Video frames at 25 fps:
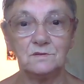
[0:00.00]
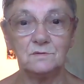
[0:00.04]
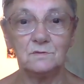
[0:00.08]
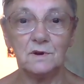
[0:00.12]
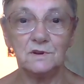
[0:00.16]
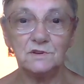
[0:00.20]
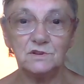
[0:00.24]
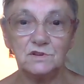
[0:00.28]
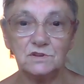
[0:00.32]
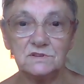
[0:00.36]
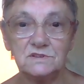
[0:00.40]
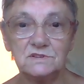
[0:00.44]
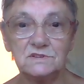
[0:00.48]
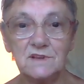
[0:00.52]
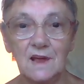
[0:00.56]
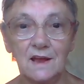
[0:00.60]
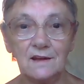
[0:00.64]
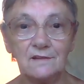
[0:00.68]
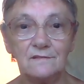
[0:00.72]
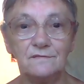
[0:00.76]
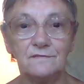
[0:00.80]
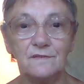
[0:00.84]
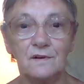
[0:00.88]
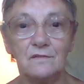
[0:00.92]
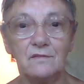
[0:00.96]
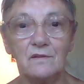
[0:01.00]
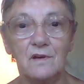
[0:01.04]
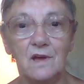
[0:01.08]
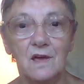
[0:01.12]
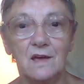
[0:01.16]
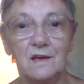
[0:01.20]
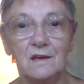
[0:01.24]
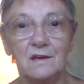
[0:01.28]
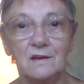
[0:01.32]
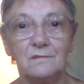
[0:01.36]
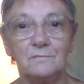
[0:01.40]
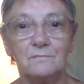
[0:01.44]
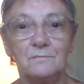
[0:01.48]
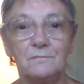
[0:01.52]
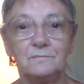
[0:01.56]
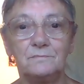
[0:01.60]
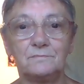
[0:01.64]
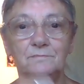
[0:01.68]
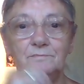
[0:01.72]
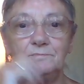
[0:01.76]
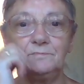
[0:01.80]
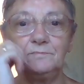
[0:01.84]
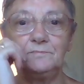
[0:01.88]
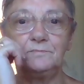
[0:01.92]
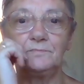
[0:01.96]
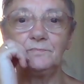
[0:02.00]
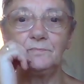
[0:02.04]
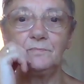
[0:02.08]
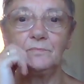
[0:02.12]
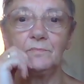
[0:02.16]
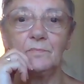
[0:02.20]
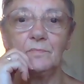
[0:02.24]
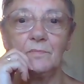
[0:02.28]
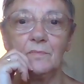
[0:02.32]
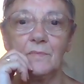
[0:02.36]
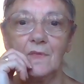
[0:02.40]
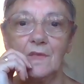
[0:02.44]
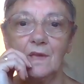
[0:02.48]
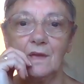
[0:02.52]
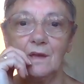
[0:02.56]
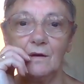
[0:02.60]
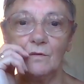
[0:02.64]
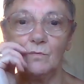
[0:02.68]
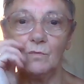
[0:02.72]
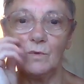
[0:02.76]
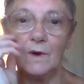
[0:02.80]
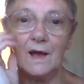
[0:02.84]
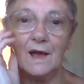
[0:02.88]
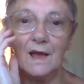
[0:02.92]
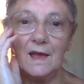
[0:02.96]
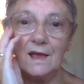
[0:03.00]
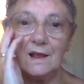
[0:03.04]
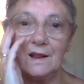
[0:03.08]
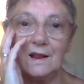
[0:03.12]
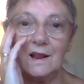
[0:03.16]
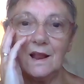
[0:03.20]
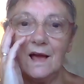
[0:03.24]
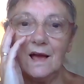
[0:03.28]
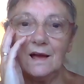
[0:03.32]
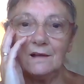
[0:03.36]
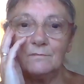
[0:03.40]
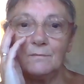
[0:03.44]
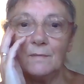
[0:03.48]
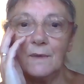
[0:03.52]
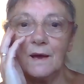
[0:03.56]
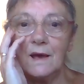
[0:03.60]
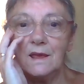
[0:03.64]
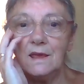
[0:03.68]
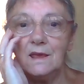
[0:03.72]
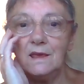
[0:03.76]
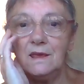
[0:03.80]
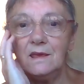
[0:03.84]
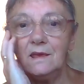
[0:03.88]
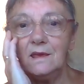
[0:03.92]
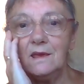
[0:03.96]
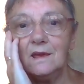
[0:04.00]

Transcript: So I just sat for a while, and I had my